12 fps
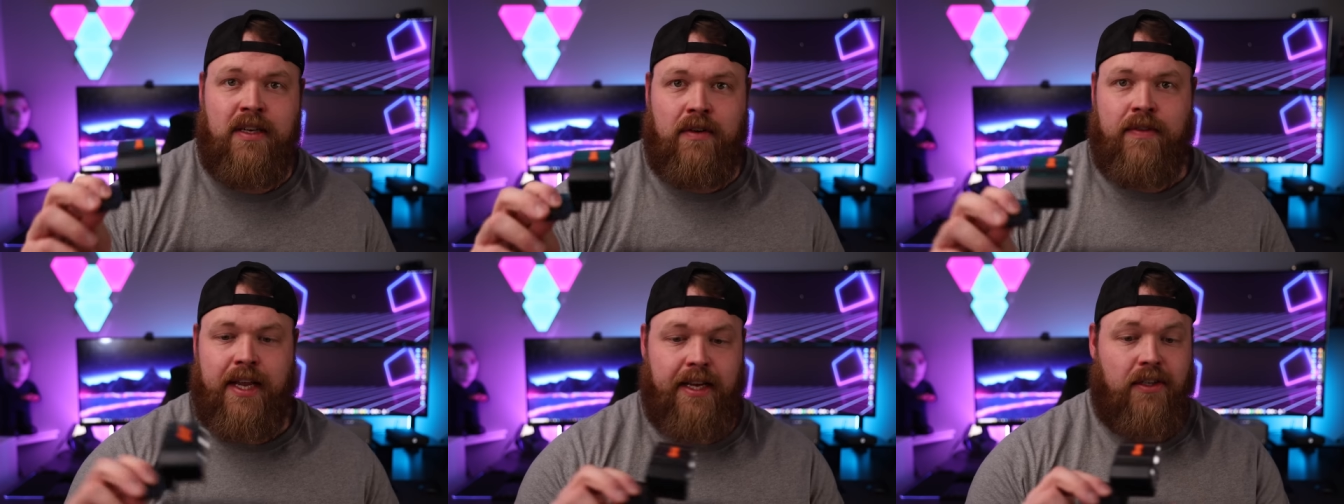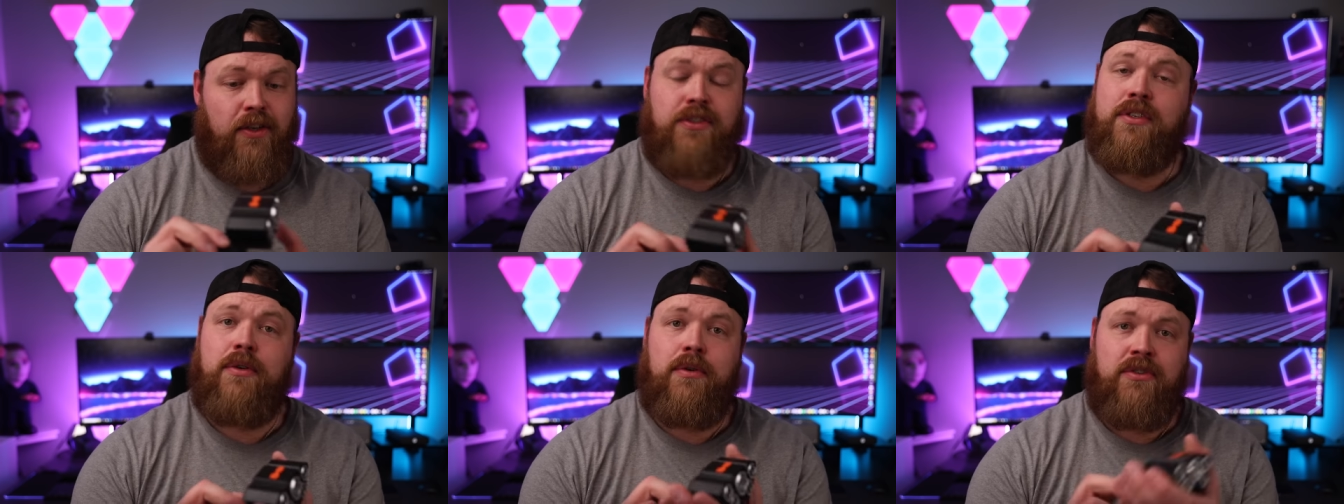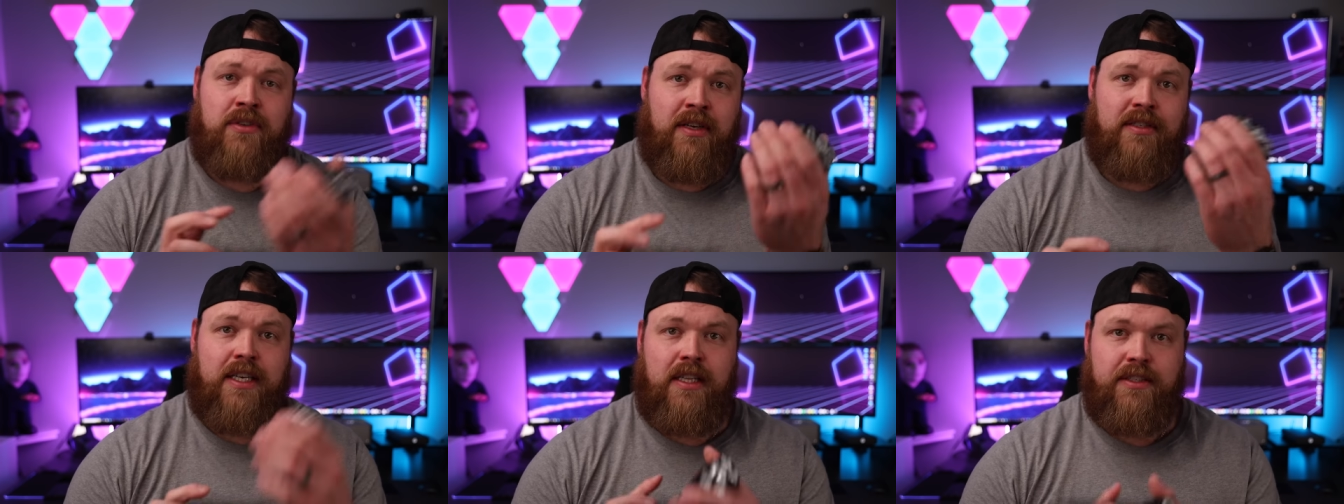you know, hey, it looks cool, so
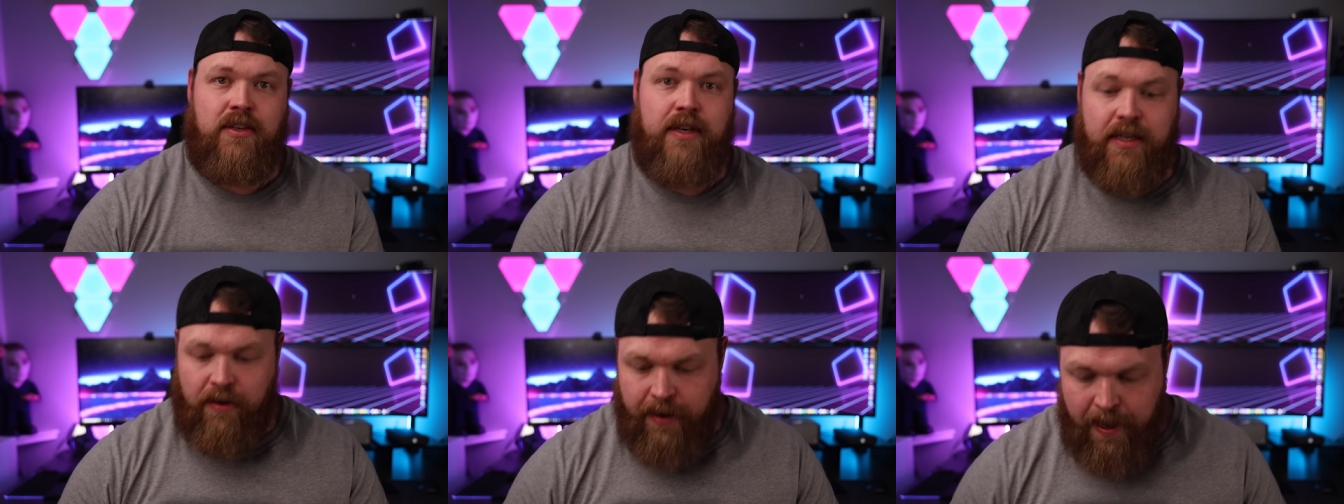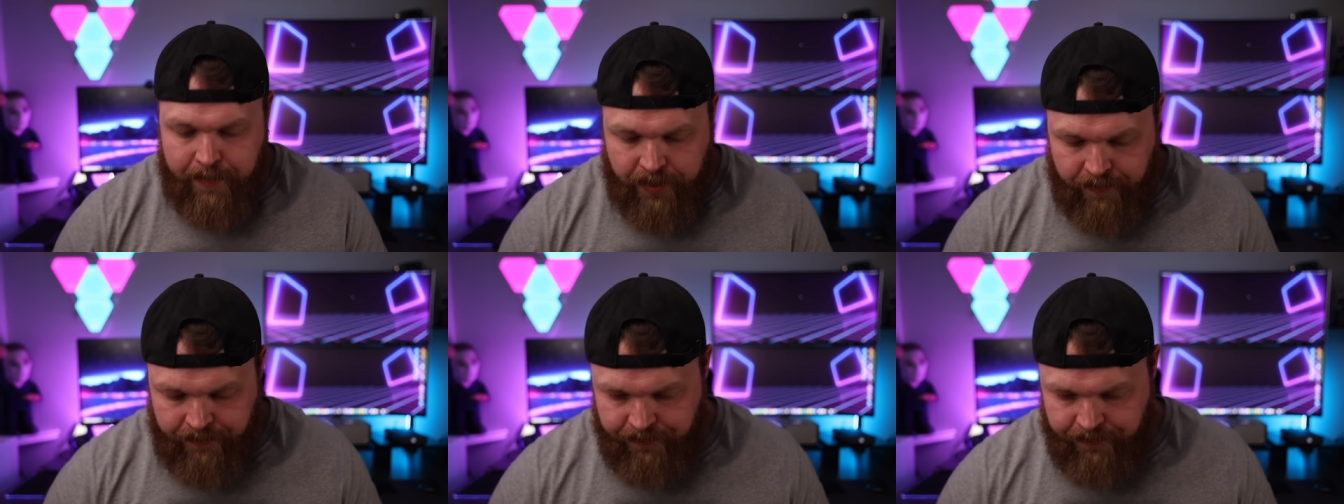I was like, let's go ahead and grab it.